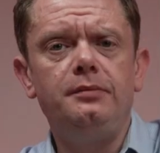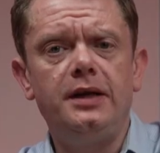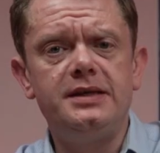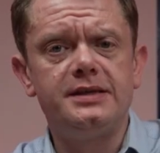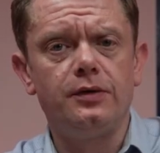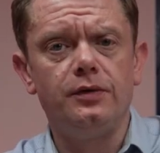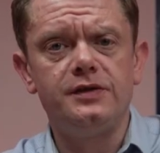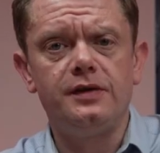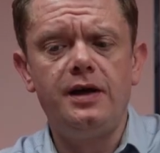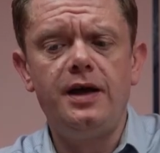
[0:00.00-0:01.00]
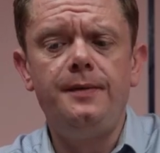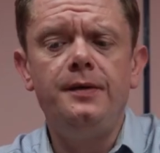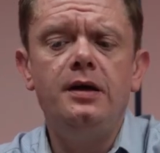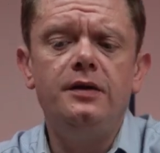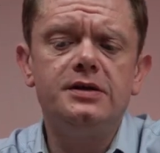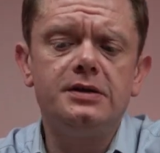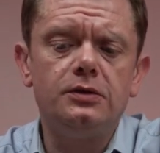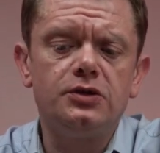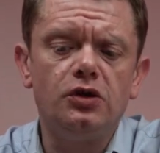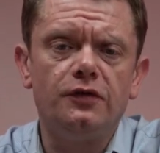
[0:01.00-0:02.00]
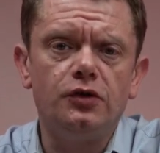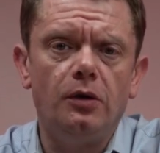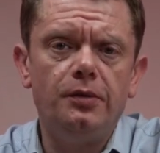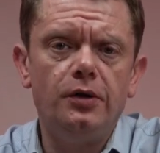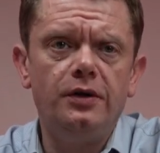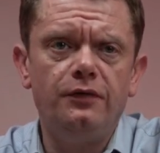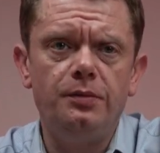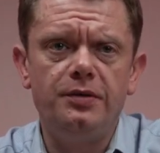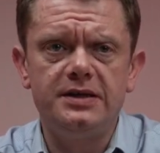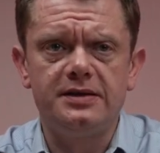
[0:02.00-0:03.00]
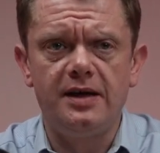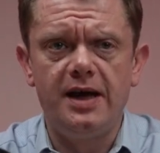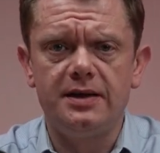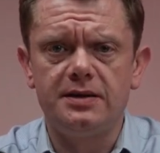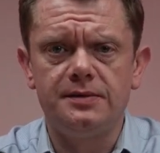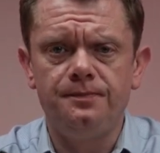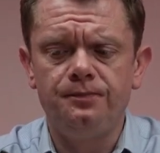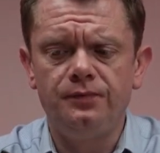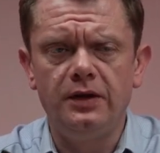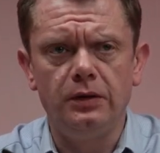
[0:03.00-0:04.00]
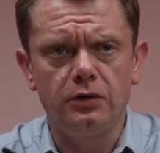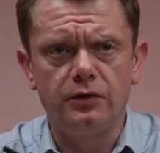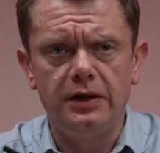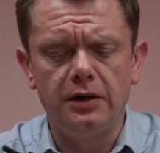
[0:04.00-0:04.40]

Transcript: Place that onto there. There's a little soft top button. If we press that, a little green